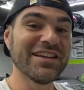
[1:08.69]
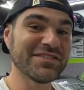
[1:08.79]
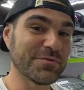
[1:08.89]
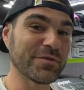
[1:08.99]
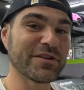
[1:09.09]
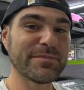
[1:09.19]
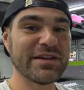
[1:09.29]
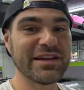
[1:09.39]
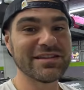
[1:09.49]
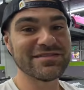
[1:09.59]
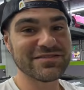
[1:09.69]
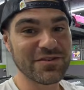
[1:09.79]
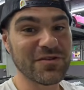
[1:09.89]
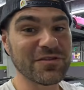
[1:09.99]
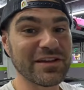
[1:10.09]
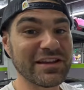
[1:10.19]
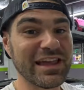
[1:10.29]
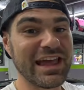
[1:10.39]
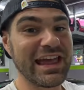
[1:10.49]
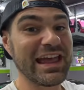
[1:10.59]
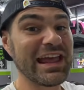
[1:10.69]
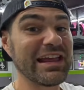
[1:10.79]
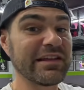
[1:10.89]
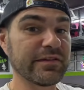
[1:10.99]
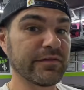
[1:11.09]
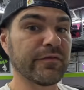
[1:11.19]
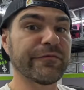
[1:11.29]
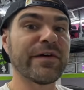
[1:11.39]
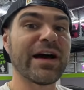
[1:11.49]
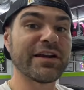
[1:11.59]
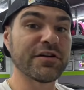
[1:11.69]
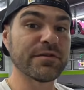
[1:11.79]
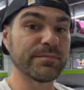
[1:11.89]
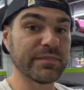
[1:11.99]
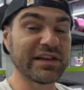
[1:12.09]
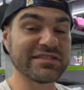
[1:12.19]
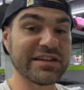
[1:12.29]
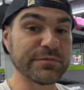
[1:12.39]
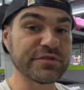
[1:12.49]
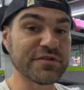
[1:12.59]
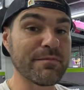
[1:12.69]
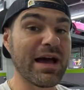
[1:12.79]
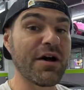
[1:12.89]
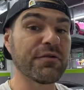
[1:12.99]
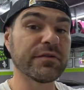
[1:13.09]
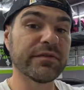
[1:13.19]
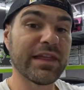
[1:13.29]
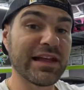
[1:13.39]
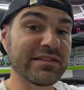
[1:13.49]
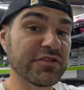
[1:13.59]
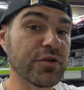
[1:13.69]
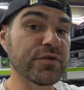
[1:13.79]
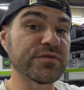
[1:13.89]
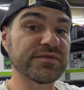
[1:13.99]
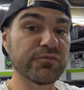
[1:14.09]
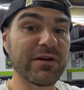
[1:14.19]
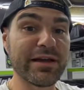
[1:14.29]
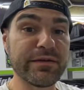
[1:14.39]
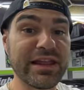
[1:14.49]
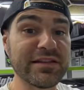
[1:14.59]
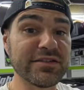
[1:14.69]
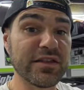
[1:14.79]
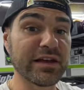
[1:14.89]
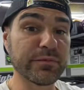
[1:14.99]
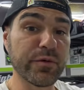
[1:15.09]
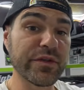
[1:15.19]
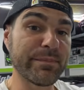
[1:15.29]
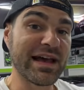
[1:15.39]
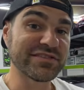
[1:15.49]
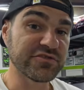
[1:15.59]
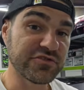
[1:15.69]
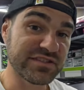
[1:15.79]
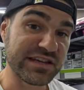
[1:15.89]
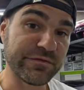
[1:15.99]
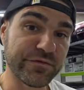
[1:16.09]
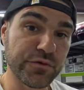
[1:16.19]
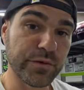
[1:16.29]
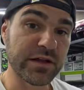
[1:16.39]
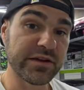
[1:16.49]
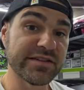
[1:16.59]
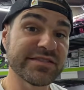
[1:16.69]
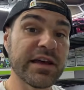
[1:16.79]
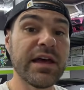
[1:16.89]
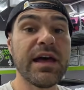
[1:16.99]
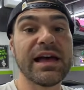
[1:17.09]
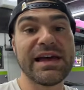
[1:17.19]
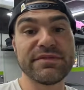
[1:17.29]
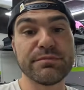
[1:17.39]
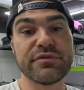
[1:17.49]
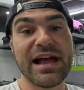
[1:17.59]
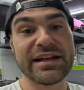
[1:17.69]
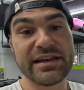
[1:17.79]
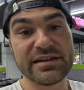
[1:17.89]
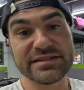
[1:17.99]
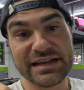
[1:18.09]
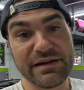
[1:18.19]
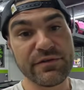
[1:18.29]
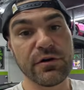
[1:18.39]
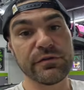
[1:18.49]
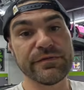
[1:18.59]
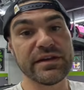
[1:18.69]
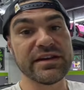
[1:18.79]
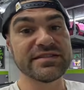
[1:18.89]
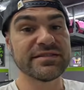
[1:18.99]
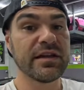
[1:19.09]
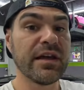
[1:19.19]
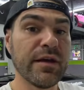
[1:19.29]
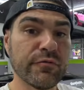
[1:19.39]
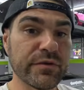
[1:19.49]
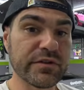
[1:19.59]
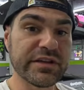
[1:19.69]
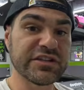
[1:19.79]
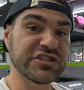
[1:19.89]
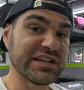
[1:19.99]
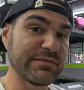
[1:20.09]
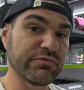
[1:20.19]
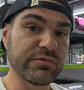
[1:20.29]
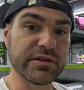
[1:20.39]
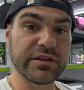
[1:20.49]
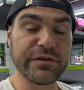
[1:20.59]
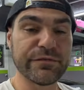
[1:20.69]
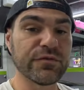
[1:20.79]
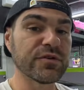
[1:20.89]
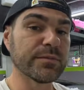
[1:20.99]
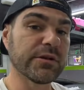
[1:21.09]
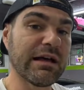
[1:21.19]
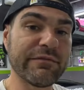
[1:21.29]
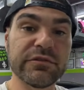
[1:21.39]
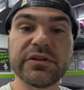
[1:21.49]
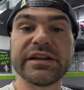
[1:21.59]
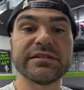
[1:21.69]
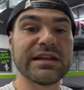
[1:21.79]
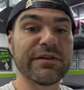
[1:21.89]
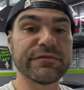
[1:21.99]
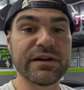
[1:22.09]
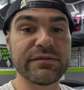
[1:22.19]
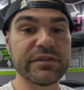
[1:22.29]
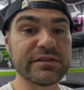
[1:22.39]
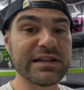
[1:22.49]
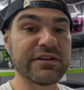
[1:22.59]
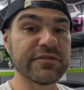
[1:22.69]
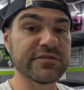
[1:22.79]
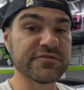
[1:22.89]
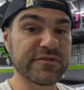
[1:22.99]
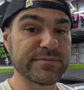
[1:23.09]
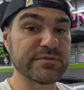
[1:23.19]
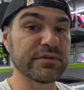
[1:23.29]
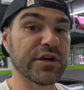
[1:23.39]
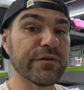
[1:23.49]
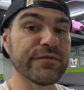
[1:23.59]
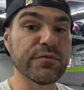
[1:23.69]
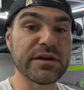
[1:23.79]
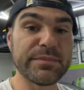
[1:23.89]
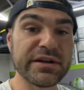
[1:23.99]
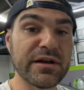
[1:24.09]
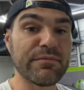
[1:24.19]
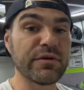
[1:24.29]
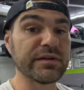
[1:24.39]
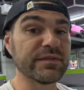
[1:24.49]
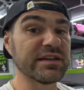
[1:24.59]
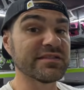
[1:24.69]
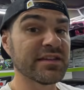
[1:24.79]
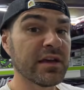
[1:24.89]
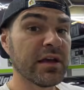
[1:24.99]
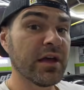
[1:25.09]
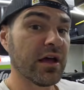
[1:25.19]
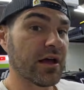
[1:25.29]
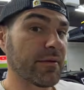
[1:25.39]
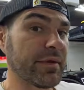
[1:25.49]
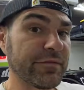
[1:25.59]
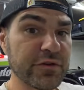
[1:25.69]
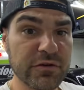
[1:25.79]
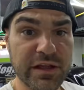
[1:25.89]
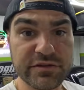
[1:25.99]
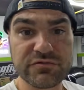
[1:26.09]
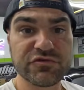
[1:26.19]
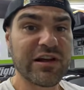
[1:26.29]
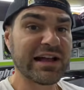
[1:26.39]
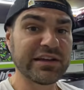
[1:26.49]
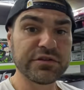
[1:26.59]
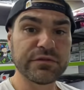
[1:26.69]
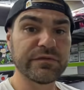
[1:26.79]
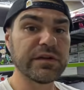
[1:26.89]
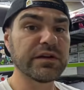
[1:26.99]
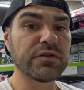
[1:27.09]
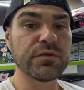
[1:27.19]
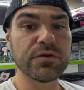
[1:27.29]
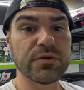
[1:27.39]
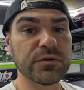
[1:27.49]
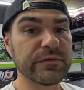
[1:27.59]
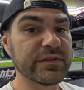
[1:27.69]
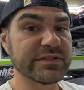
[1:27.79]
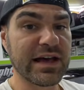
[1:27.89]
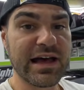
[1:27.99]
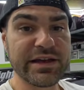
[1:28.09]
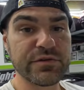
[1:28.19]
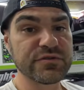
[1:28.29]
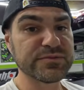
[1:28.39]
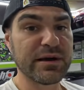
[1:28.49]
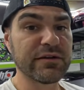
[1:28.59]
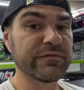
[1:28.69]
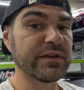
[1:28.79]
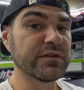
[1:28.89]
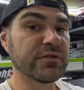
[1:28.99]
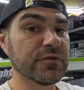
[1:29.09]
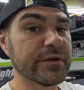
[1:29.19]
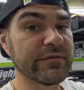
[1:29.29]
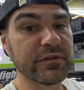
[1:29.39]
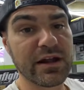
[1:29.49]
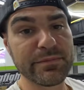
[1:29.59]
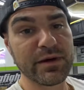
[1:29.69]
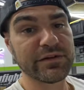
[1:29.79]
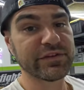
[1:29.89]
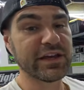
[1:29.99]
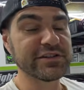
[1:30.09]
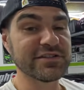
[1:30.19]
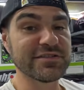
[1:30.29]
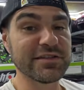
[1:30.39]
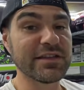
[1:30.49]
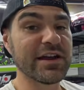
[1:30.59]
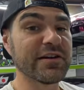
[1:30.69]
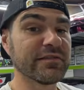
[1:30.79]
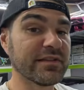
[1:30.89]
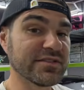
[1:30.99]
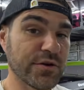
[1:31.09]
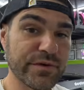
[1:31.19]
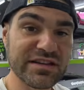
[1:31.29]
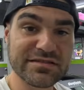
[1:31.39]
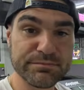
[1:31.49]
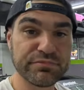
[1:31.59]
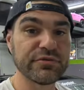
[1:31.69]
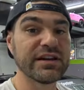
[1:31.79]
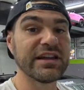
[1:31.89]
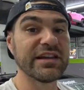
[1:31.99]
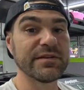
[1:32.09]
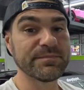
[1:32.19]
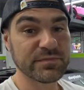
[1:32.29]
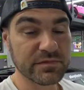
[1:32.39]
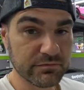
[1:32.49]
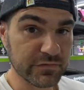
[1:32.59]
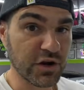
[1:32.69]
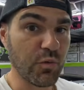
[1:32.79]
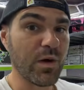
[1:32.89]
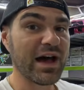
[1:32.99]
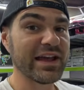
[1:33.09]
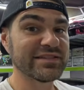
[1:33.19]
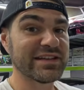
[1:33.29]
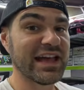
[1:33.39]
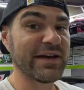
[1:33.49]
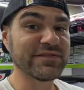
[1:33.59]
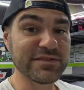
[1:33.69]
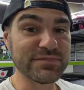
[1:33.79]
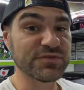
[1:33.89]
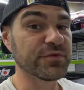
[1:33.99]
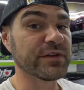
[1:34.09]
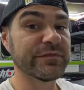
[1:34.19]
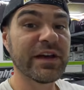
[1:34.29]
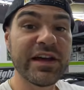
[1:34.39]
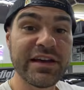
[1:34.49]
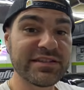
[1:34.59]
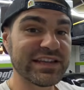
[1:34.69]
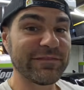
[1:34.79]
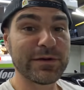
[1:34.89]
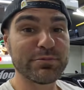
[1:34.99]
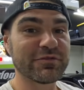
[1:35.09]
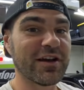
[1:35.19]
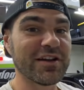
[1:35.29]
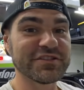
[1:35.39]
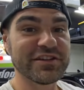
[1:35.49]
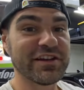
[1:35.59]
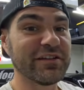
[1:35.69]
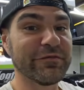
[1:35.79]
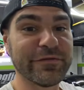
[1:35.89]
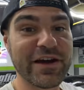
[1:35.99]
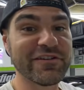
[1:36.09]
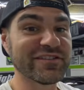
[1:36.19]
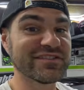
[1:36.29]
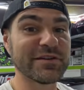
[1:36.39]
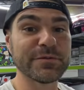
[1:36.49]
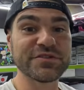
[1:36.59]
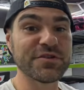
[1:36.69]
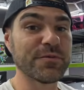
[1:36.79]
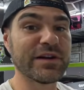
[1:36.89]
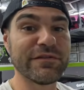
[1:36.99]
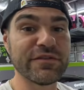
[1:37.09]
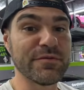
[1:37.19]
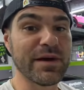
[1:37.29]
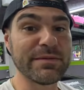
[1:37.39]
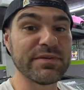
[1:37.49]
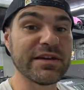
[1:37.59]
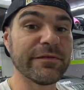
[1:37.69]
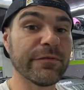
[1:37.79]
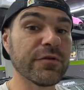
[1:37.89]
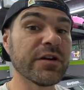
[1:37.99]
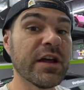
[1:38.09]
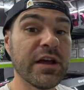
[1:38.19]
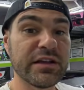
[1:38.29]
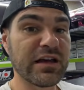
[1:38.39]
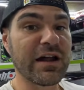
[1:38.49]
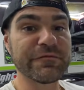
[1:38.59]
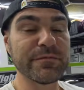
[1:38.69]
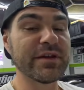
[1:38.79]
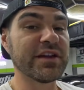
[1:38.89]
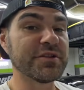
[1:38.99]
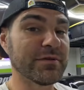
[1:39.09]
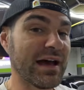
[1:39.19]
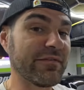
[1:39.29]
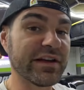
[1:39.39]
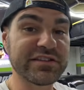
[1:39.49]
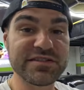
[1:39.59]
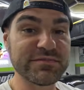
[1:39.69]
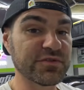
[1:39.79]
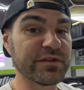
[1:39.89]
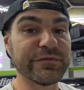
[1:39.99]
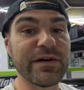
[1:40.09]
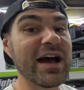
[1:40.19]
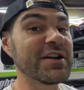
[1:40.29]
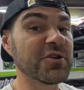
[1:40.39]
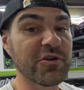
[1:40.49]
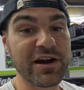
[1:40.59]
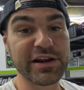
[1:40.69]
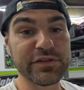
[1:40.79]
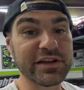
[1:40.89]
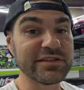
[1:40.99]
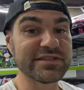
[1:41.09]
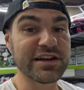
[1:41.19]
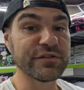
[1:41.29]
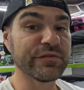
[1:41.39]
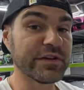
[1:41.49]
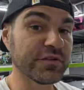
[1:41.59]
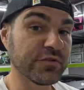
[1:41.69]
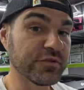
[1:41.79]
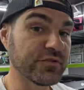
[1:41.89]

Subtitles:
So we're going to be installing a fire extinguisher mount that goes right into like where the passenger seat footwell is. I have the brackets, I have all of this, really cheap, really affordable. I have a link down for everything down in the description below if you want to pick up one of these. If you're like tracking your vehicle, or if it's a high horsepower vehicle, you have a lot of modifications in there. It's always pretty wise to have some sort of safety precaution, fire extinguisher, whatever you might be, for God forbid you have like some sort of fire or anything inside your vehicle.